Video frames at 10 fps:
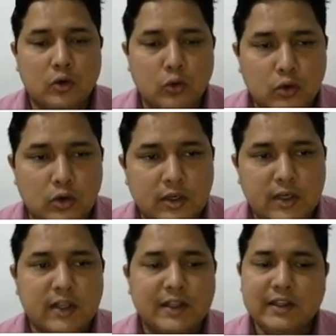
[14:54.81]
tools or
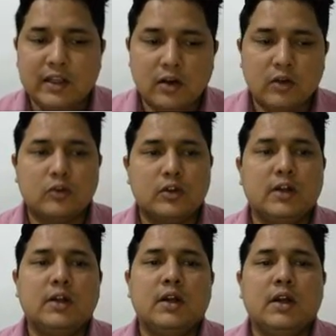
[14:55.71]
technique, these are also
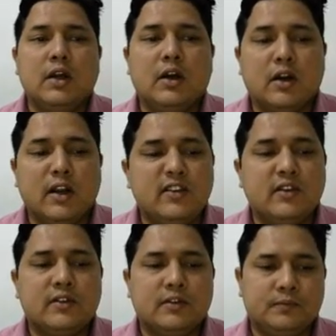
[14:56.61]
the
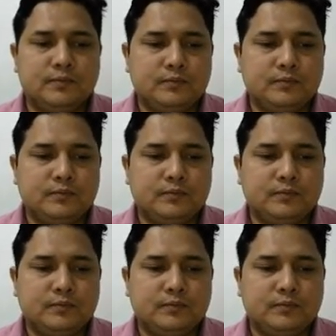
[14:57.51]
reasons